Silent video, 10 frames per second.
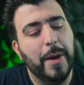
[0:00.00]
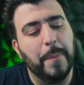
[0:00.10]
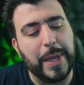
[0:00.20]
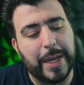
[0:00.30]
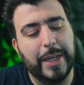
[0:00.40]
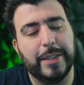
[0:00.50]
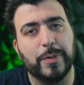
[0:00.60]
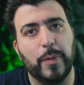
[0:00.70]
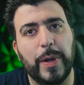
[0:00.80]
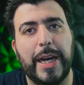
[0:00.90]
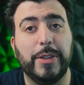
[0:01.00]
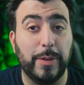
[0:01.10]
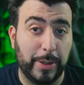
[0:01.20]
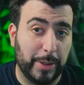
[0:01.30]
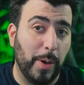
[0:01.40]
because when I do
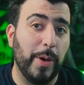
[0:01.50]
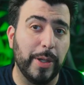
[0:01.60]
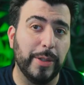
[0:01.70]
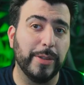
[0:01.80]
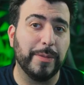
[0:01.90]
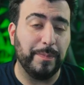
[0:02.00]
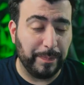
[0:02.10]
tutorials,